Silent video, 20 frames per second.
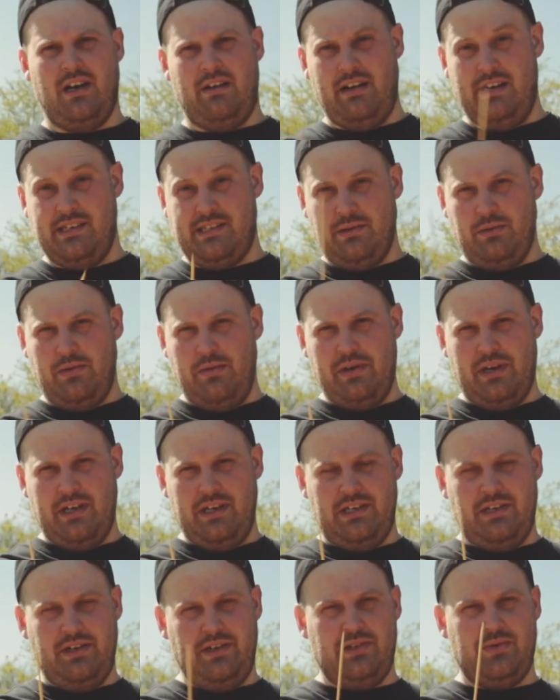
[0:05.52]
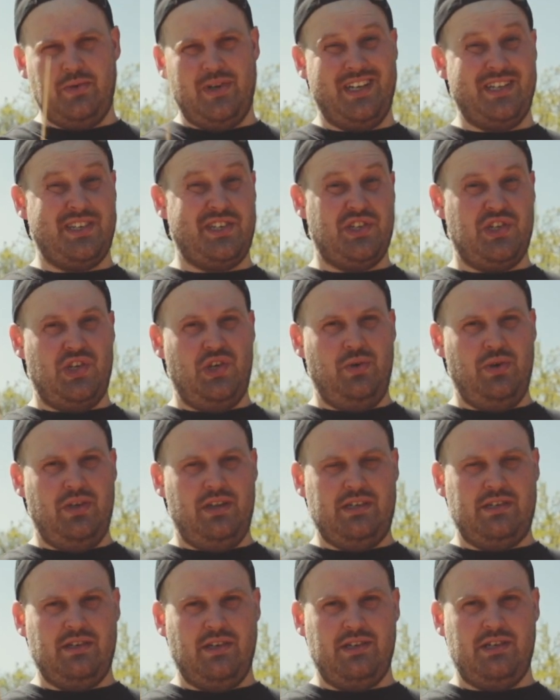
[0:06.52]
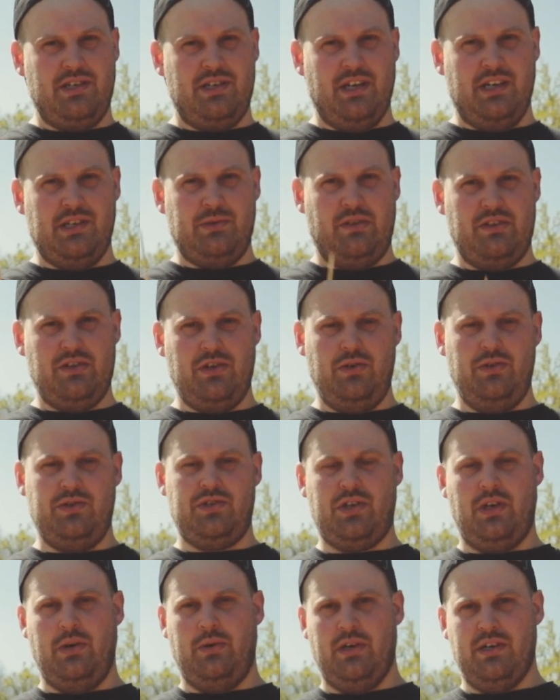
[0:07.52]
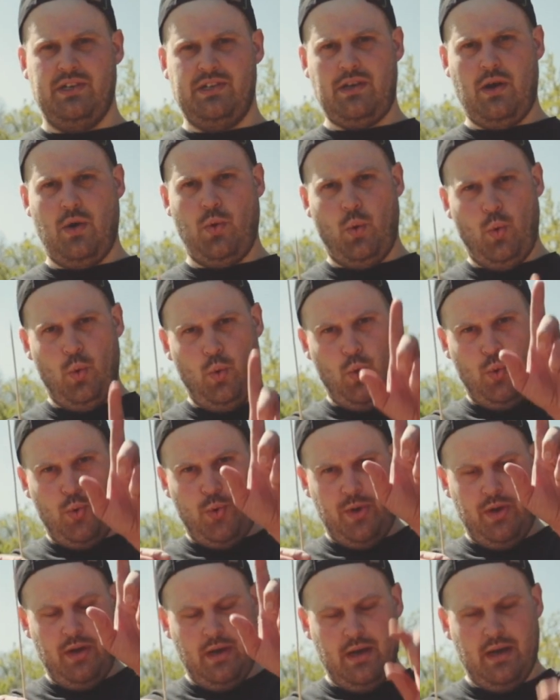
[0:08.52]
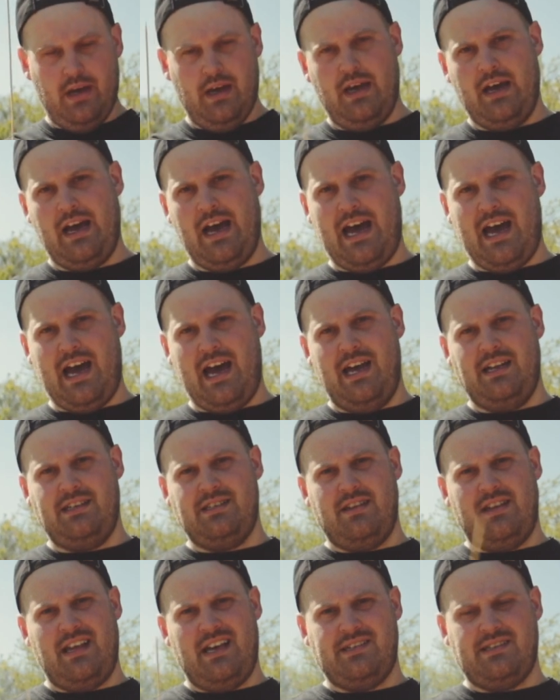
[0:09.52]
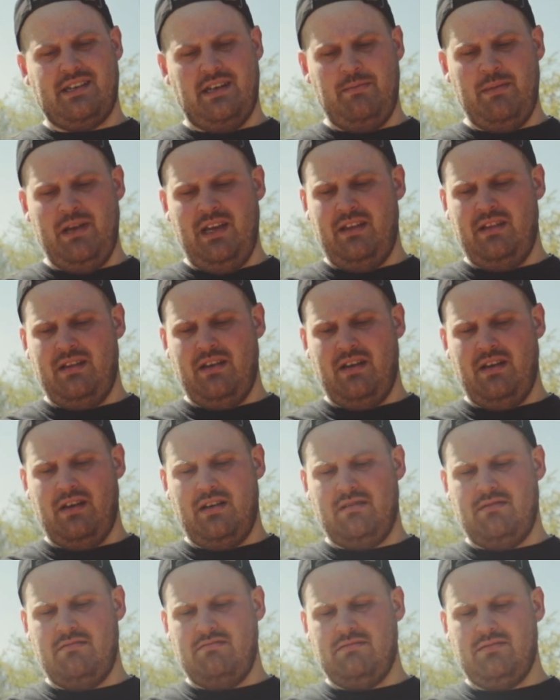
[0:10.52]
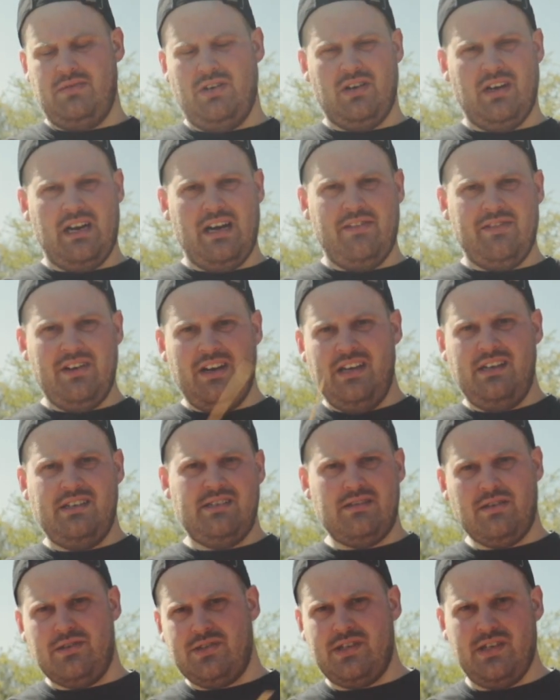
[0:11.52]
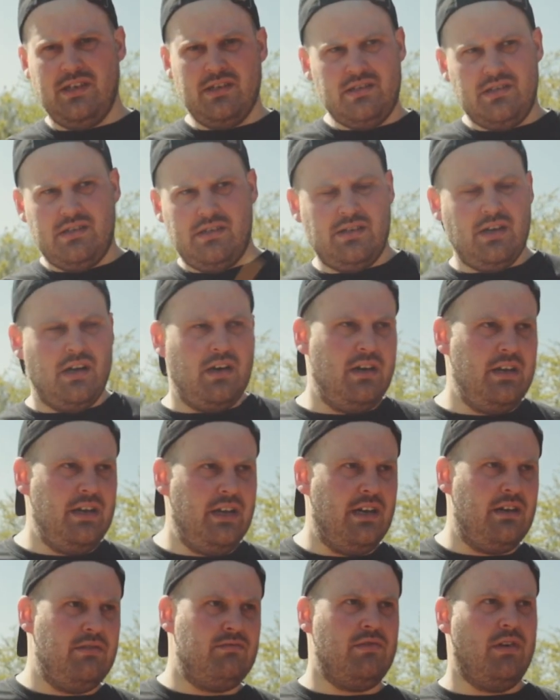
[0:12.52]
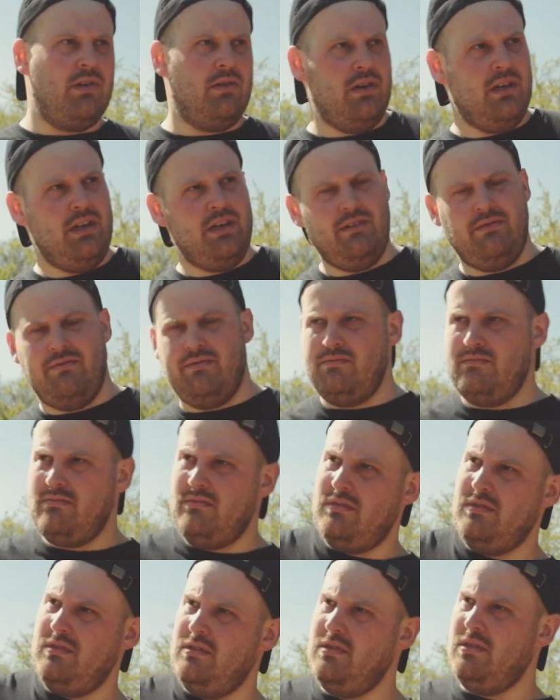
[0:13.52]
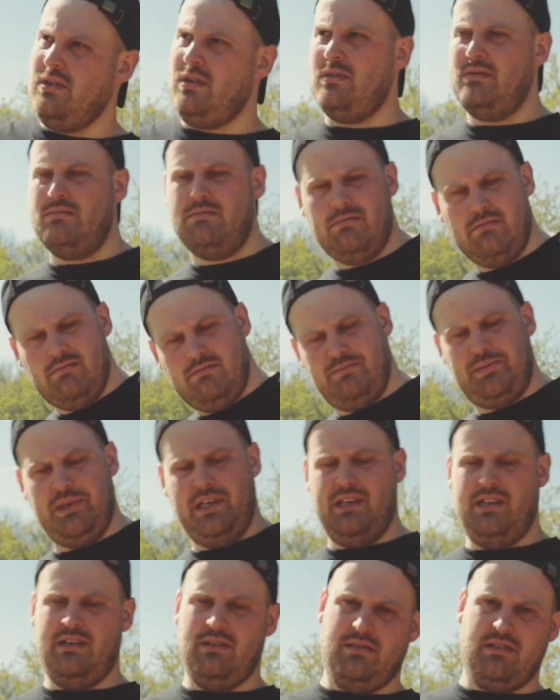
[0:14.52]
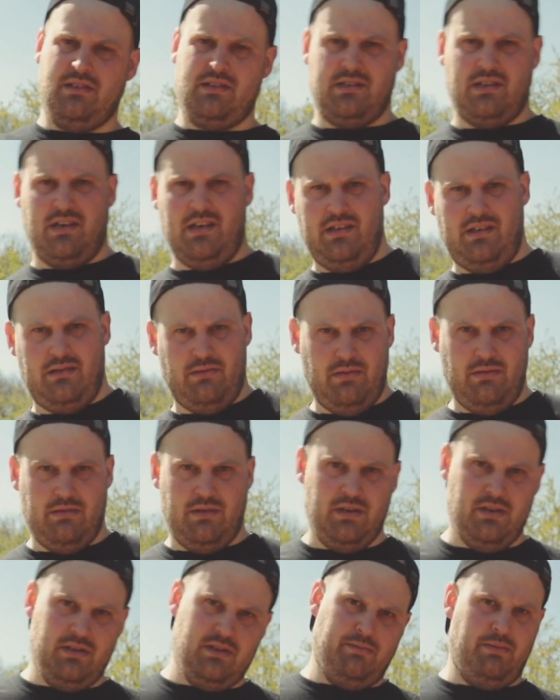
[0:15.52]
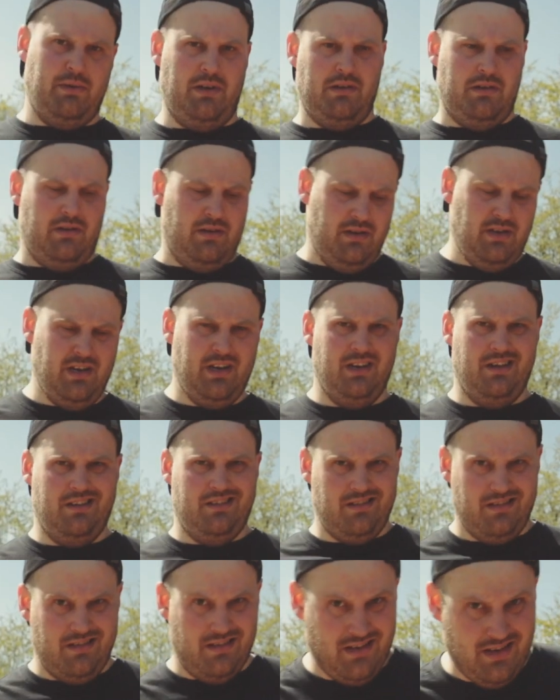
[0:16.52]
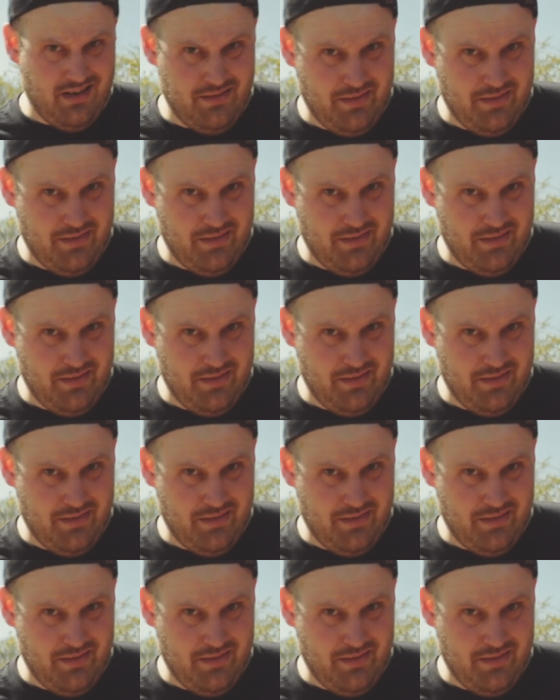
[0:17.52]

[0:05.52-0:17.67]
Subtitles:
Right, so what we're going to do is we're going to skewer the sausages with 2 skewers, and that's going to mean that we're not going to have any sausages turning and rolling and not being on the side that we want it to be on. You know what I